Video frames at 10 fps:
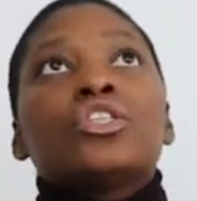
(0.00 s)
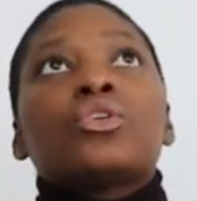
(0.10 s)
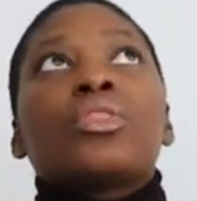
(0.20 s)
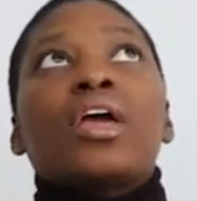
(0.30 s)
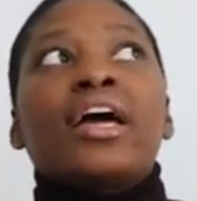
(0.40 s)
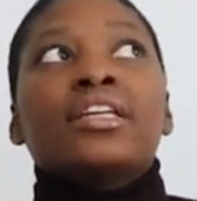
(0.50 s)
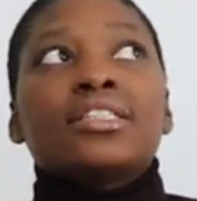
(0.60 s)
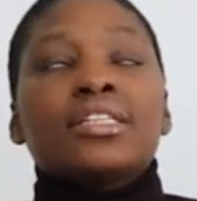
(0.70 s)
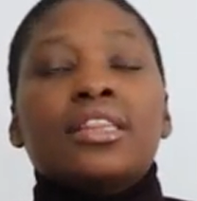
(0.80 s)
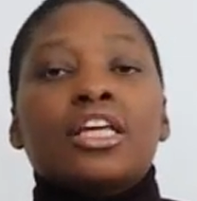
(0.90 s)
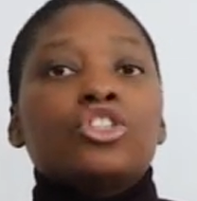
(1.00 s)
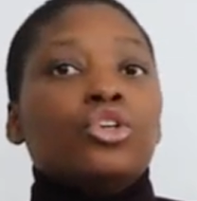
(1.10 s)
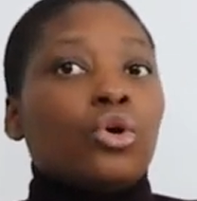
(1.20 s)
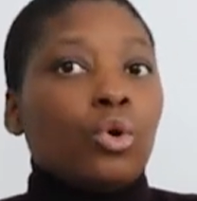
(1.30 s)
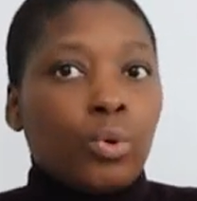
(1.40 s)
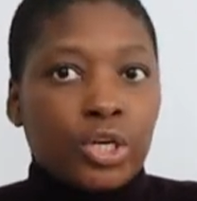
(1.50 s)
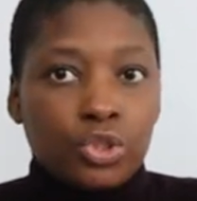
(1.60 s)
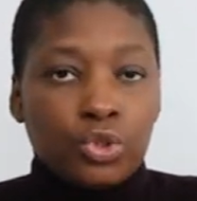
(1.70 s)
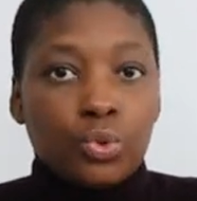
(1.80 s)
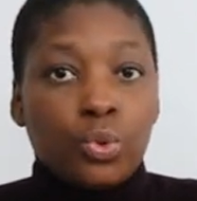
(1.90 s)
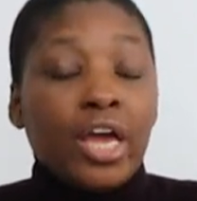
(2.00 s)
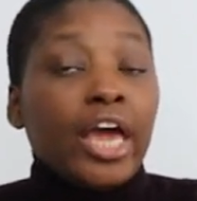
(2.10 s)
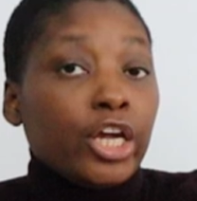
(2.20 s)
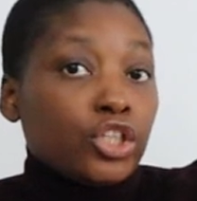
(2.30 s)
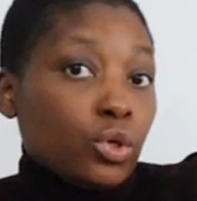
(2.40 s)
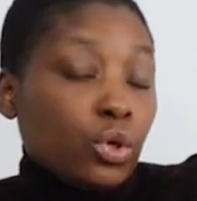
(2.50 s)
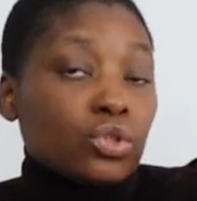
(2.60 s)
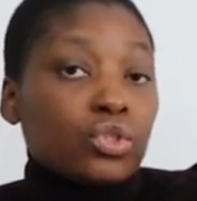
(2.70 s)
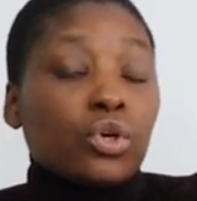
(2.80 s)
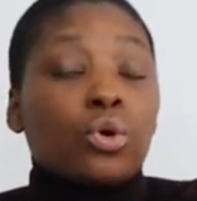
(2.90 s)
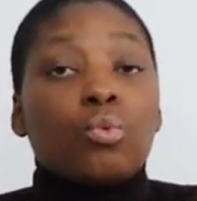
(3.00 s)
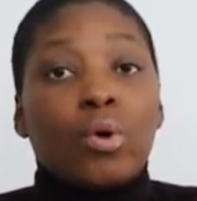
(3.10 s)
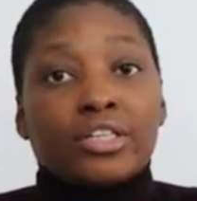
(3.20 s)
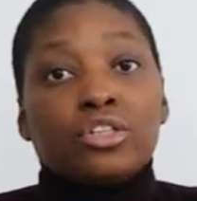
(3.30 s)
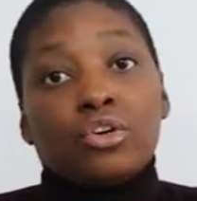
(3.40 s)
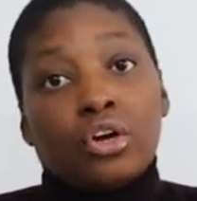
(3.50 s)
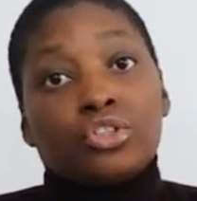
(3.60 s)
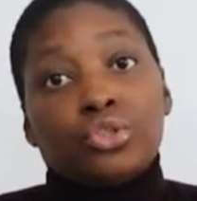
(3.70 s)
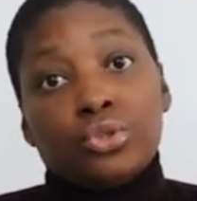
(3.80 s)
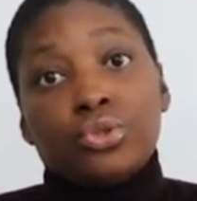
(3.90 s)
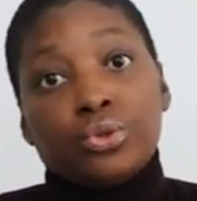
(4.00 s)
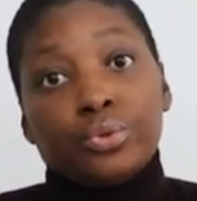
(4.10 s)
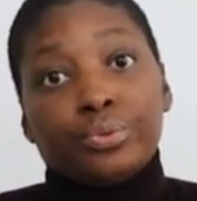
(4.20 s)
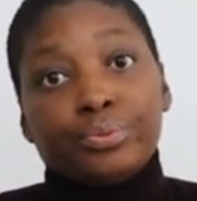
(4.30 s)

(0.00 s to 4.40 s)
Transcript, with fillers: So they understand that you know what to do and you also know what not to do.